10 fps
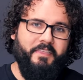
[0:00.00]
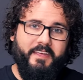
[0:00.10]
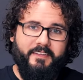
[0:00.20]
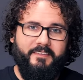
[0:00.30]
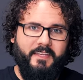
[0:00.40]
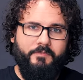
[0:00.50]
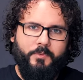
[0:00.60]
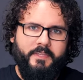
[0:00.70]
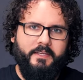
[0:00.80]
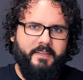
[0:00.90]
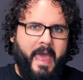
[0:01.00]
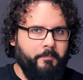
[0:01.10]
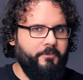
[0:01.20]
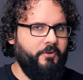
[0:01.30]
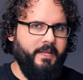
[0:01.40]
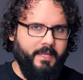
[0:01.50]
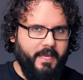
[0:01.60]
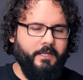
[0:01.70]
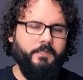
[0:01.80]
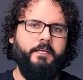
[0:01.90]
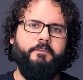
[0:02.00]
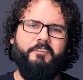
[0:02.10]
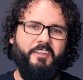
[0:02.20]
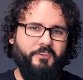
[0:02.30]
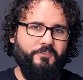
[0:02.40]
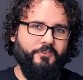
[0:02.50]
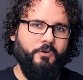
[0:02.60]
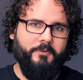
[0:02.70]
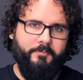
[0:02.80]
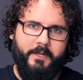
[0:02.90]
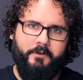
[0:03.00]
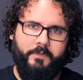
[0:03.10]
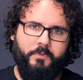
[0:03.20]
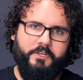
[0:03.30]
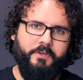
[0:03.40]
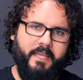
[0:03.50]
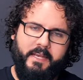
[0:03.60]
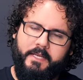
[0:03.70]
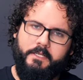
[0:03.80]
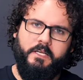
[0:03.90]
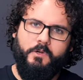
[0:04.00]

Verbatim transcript: This, even with the adapter and Canon lenses, is so much better than what you're getting